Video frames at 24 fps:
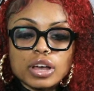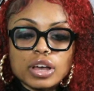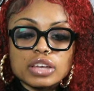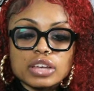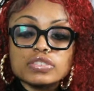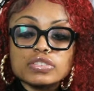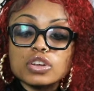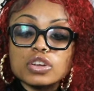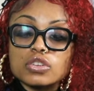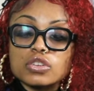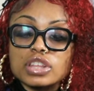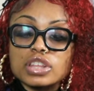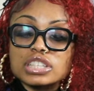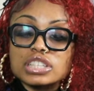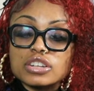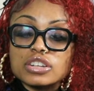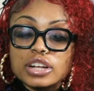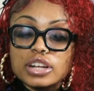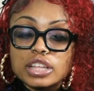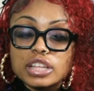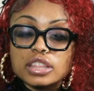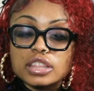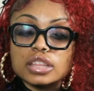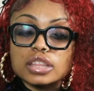Even though these are
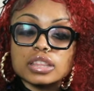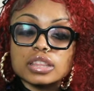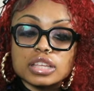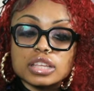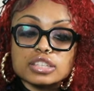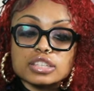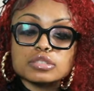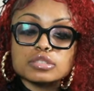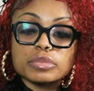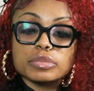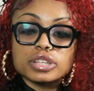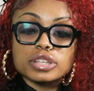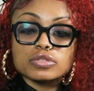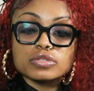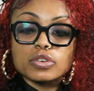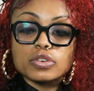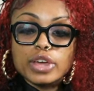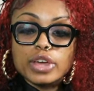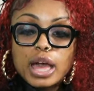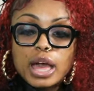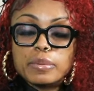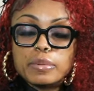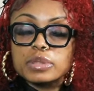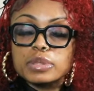in these men's
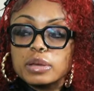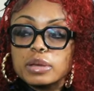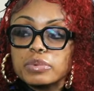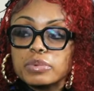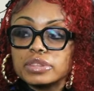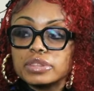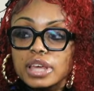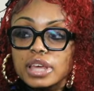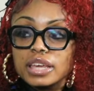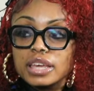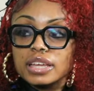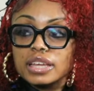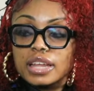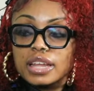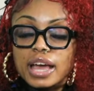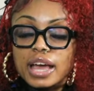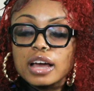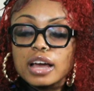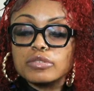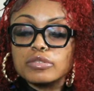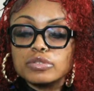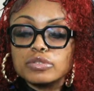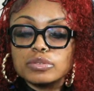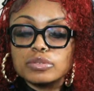vocabulary, but they can
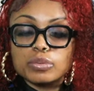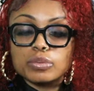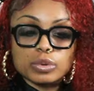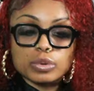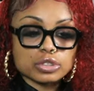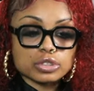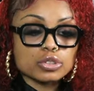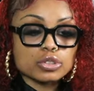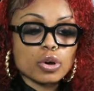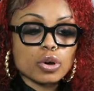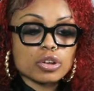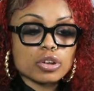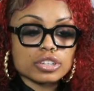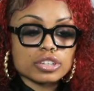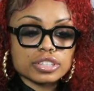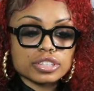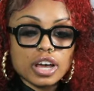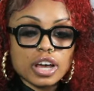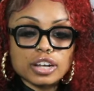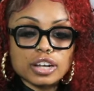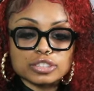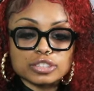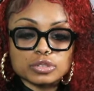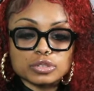have, when you go to the
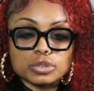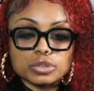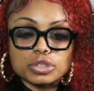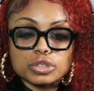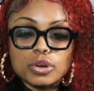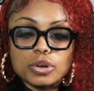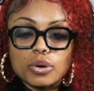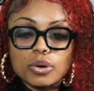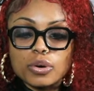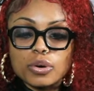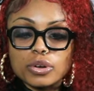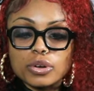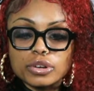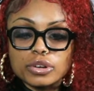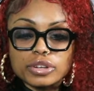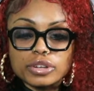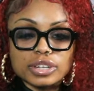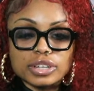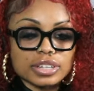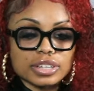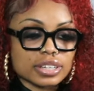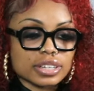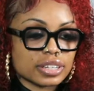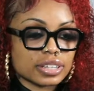doctors, when you go
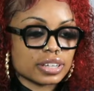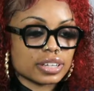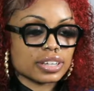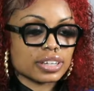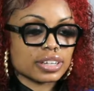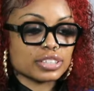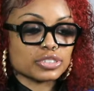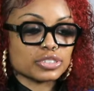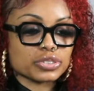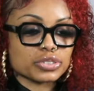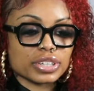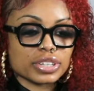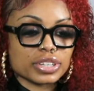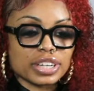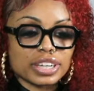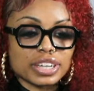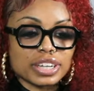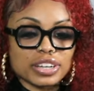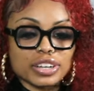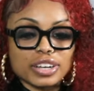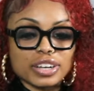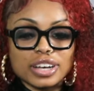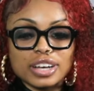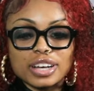order a
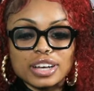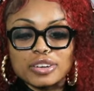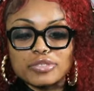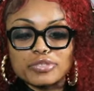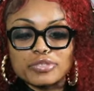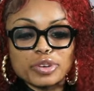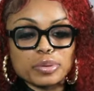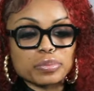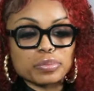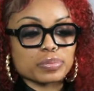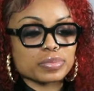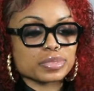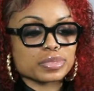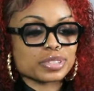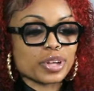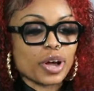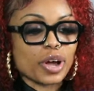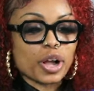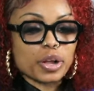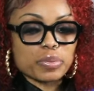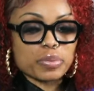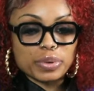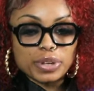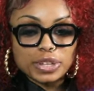drink from
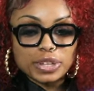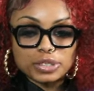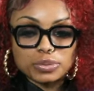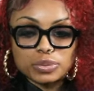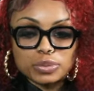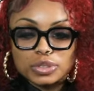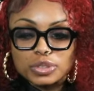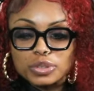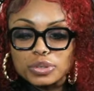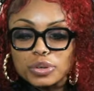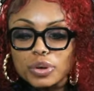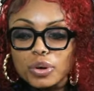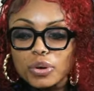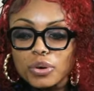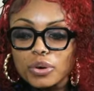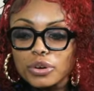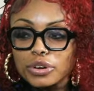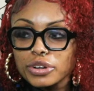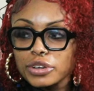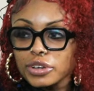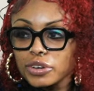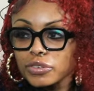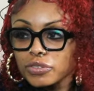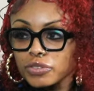Starbucks, when you go
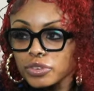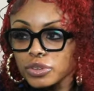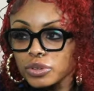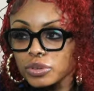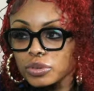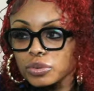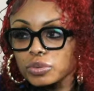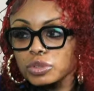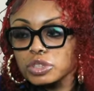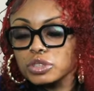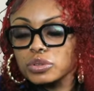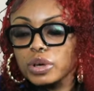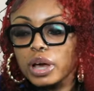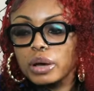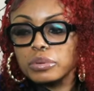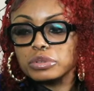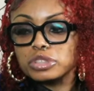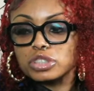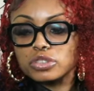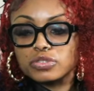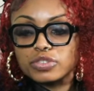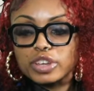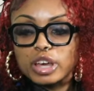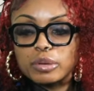order your food, when you out with
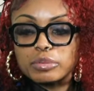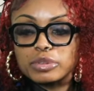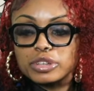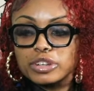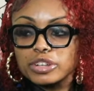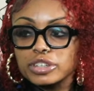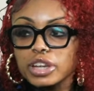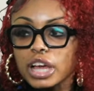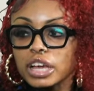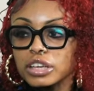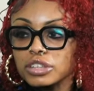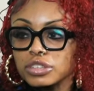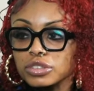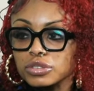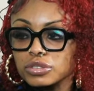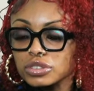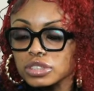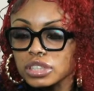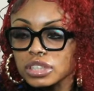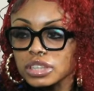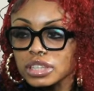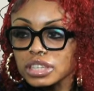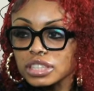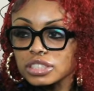your family, you're not
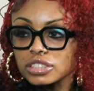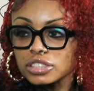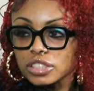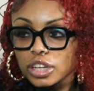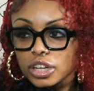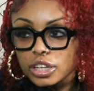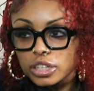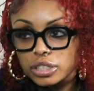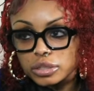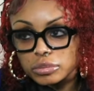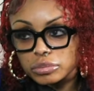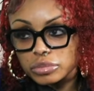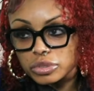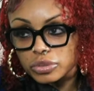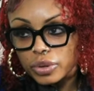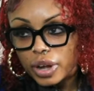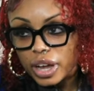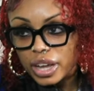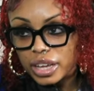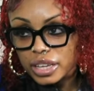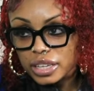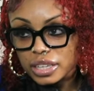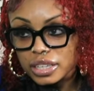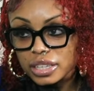using these terms,
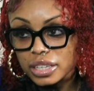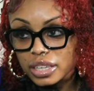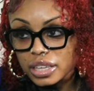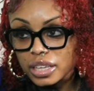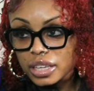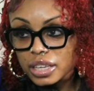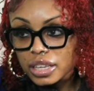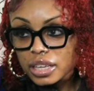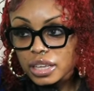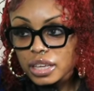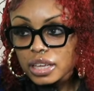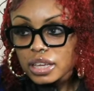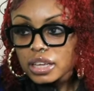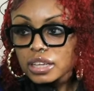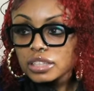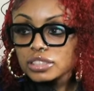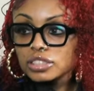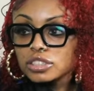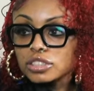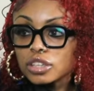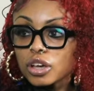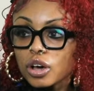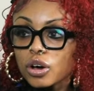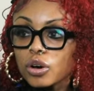right?
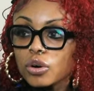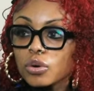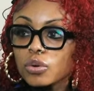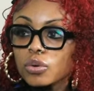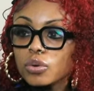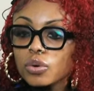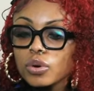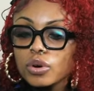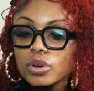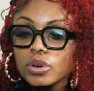So